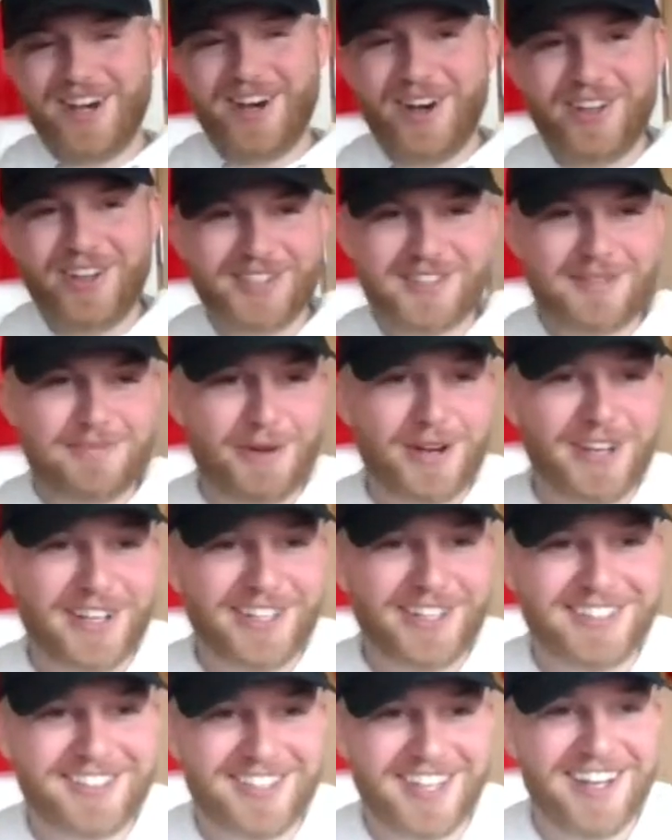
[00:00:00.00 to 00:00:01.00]
I'll
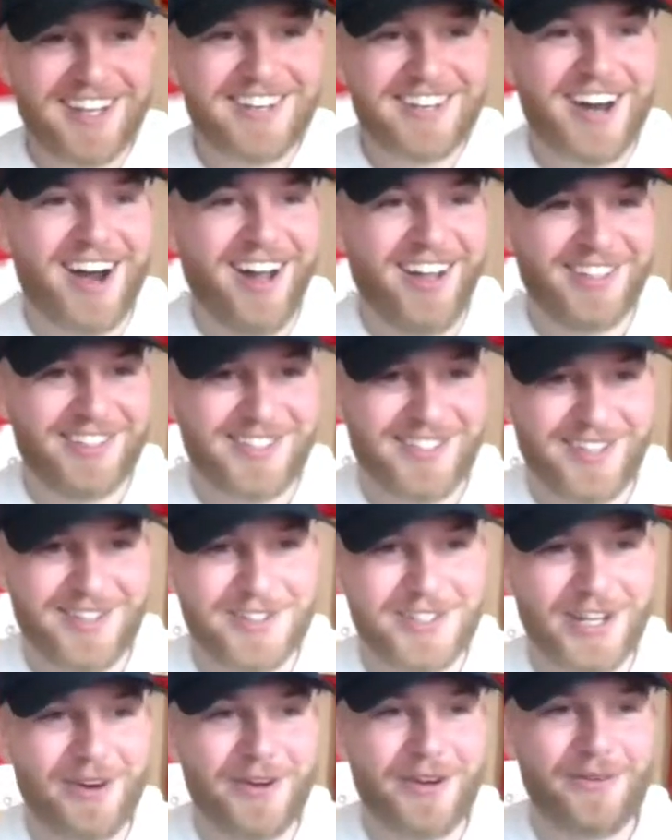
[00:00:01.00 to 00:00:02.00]
sprinkle $10 on
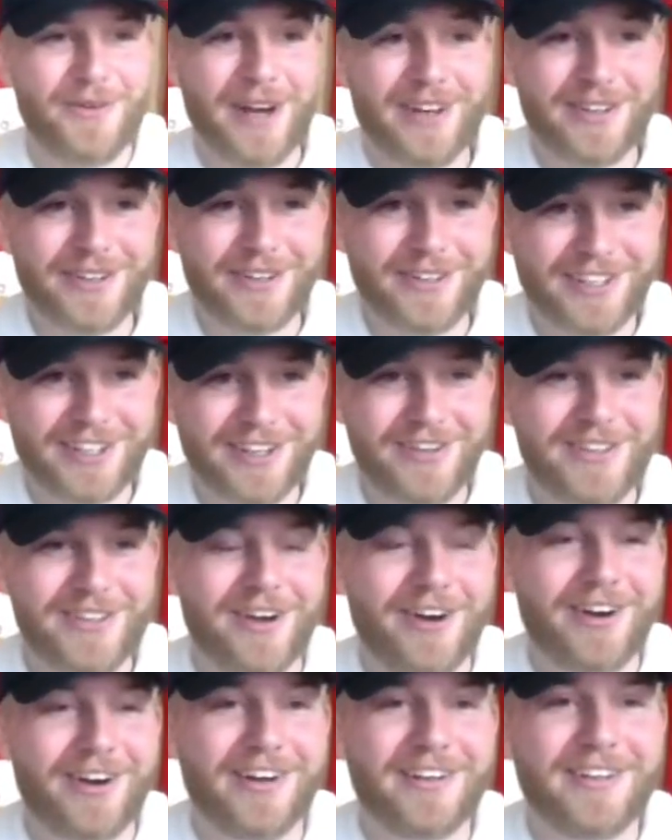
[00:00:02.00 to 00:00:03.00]
Joey Wendell to go
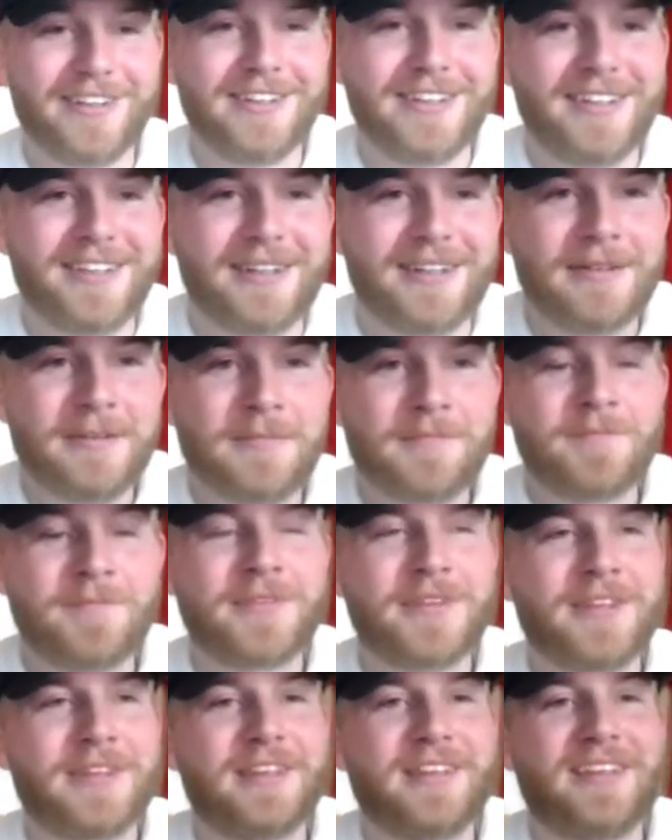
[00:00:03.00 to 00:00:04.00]
yard.
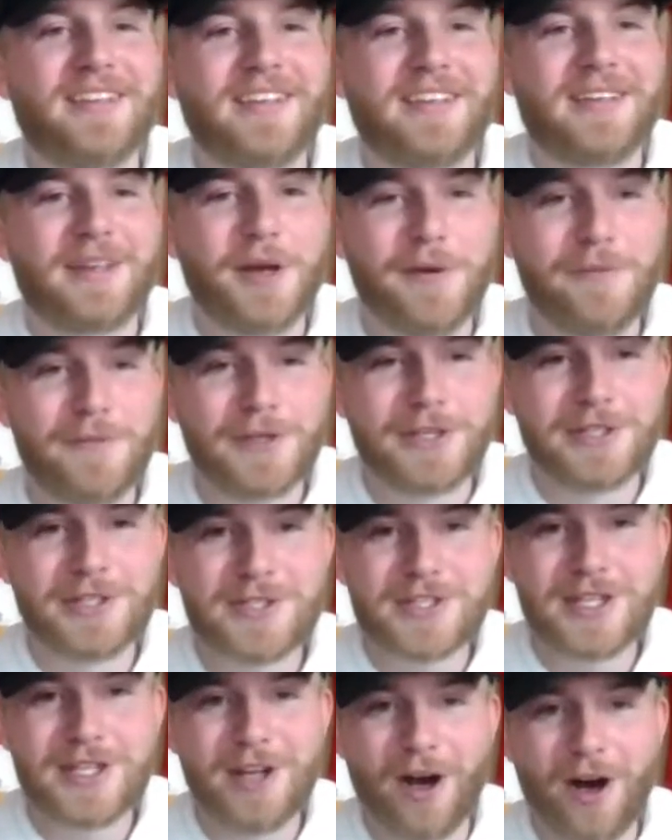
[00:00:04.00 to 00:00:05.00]
If you can
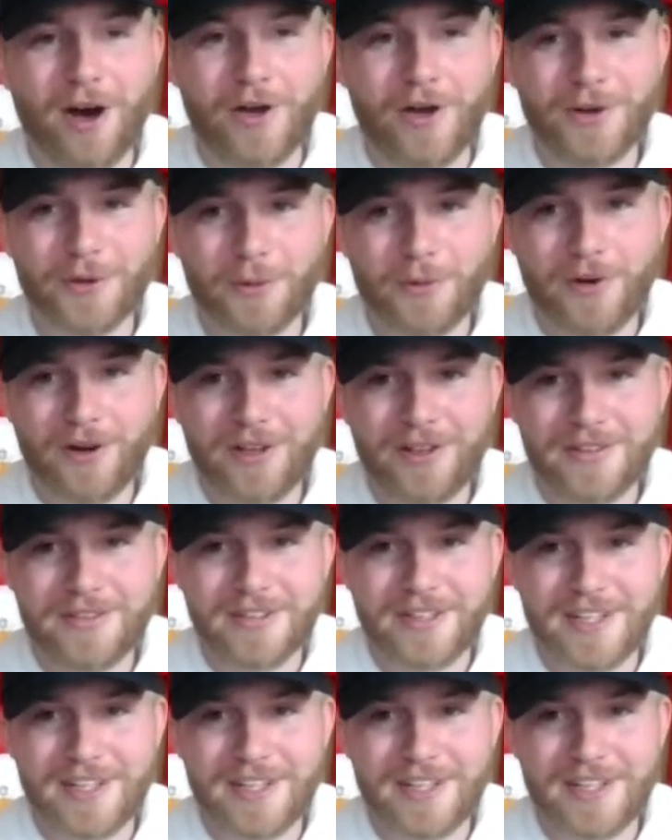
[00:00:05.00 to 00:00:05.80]
just get under one